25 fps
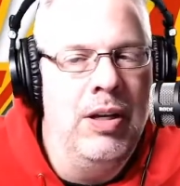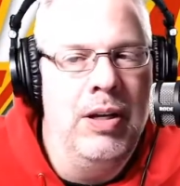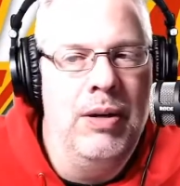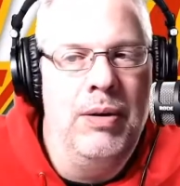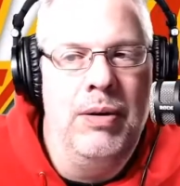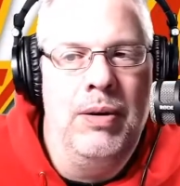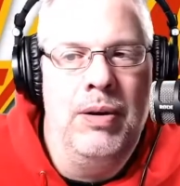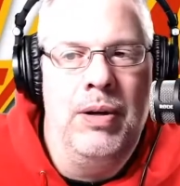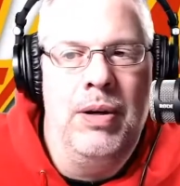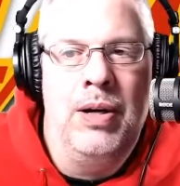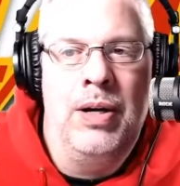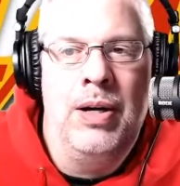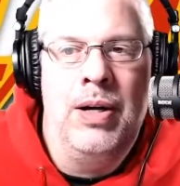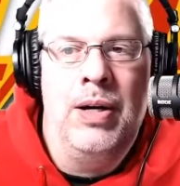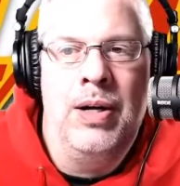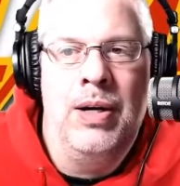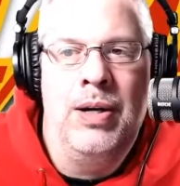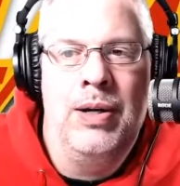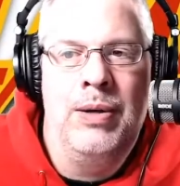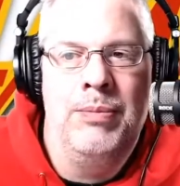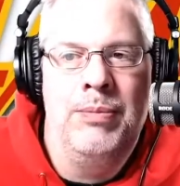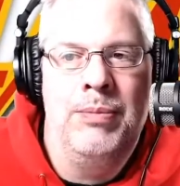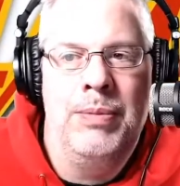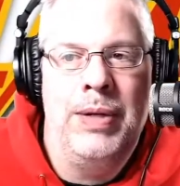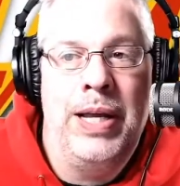
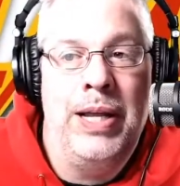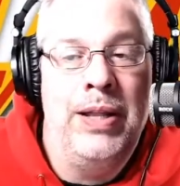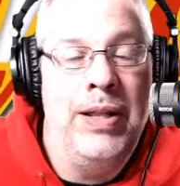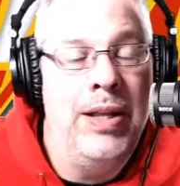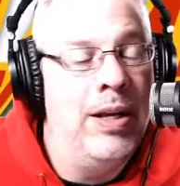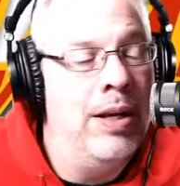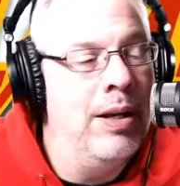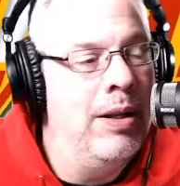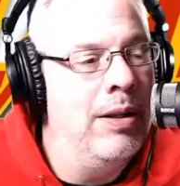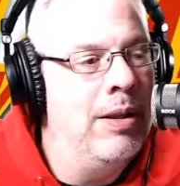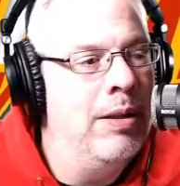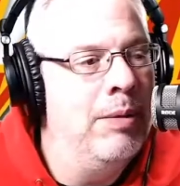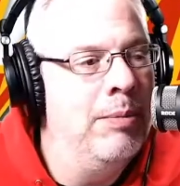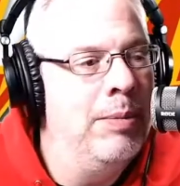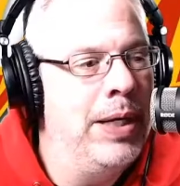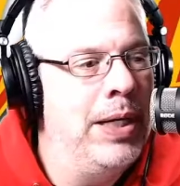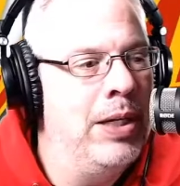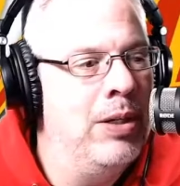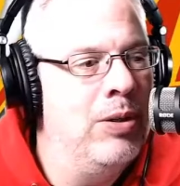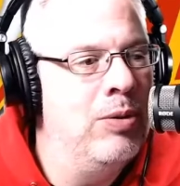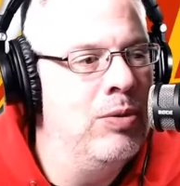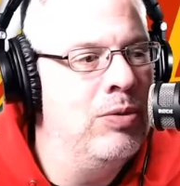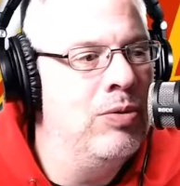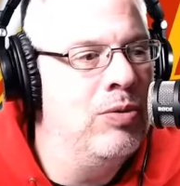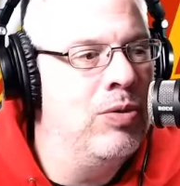And then the big
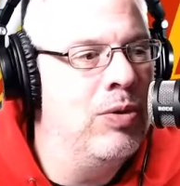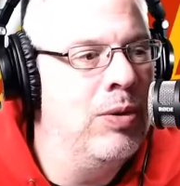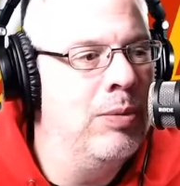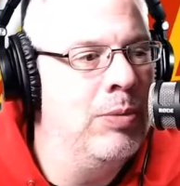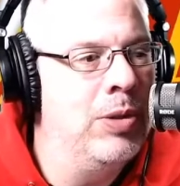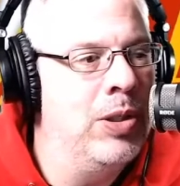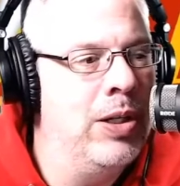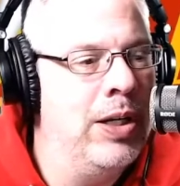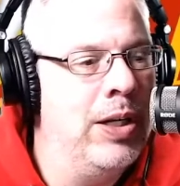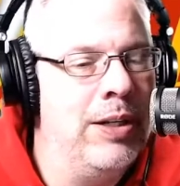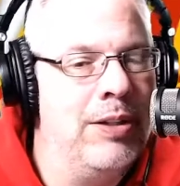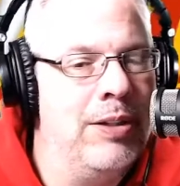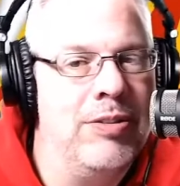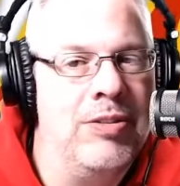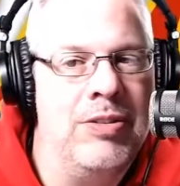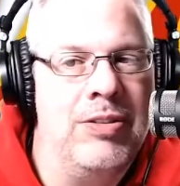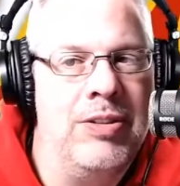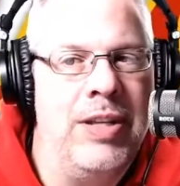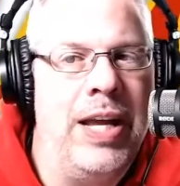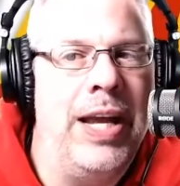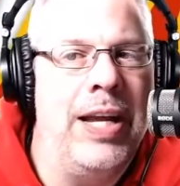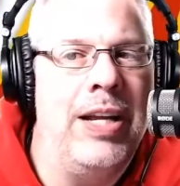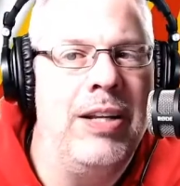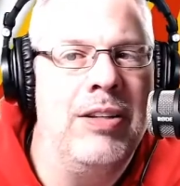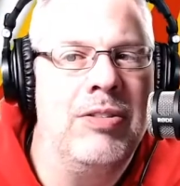news from the United
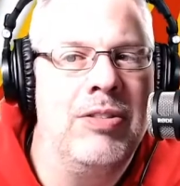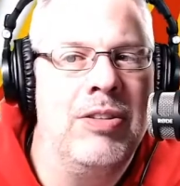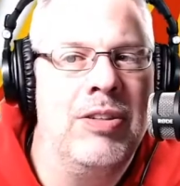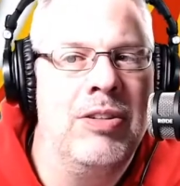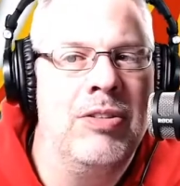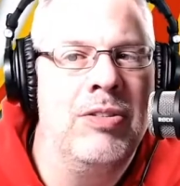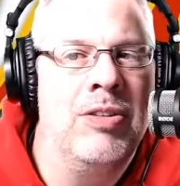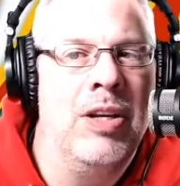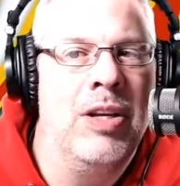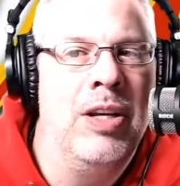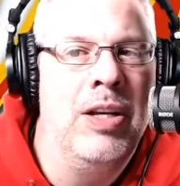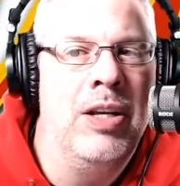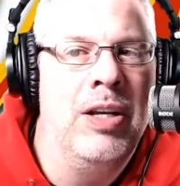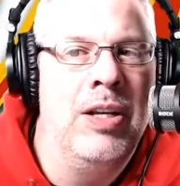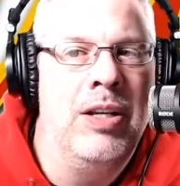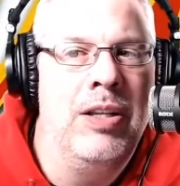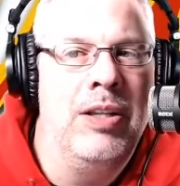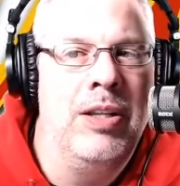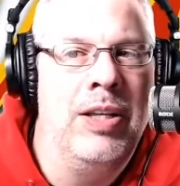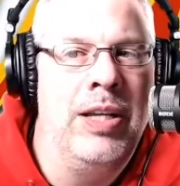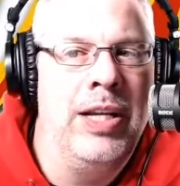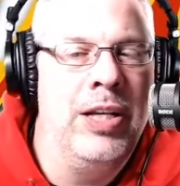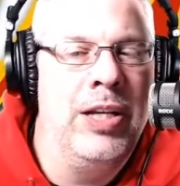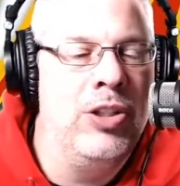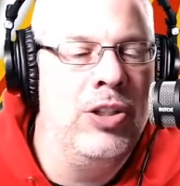States is the
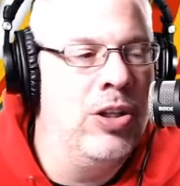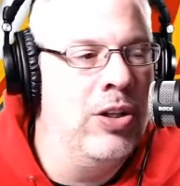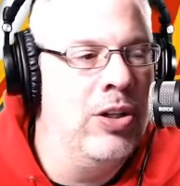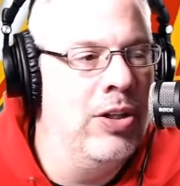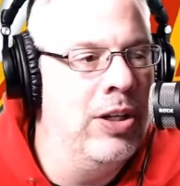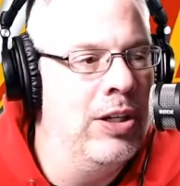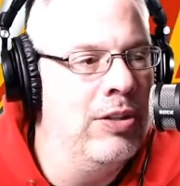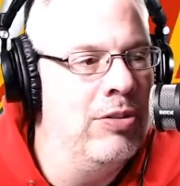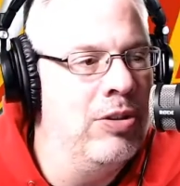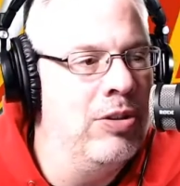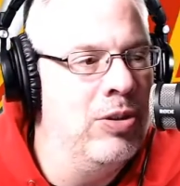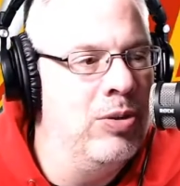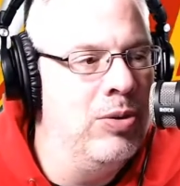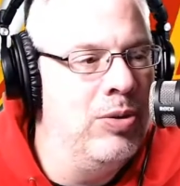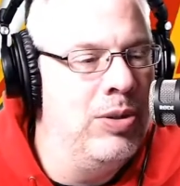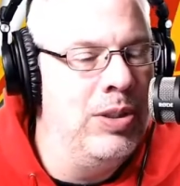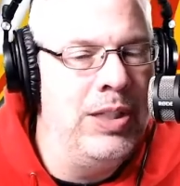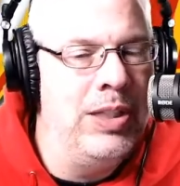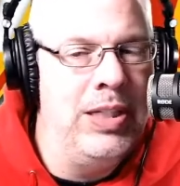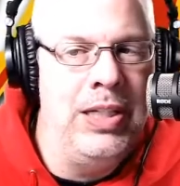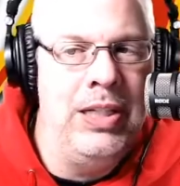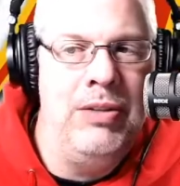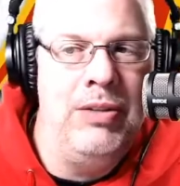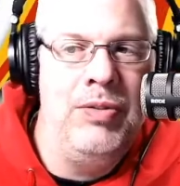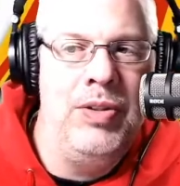NHL has a new
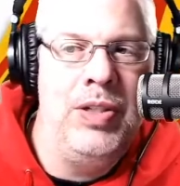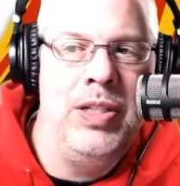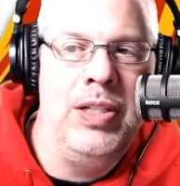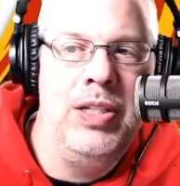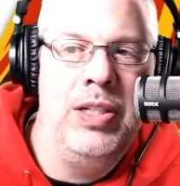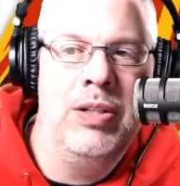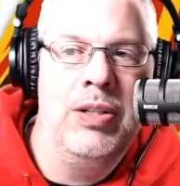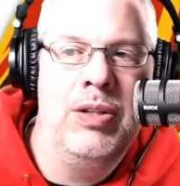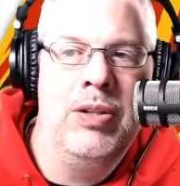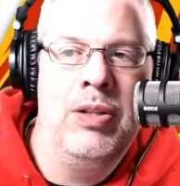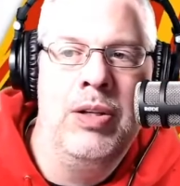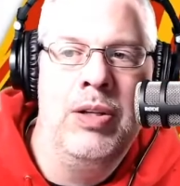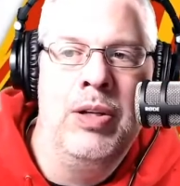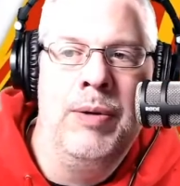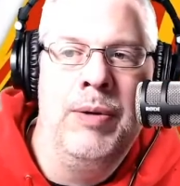TV deal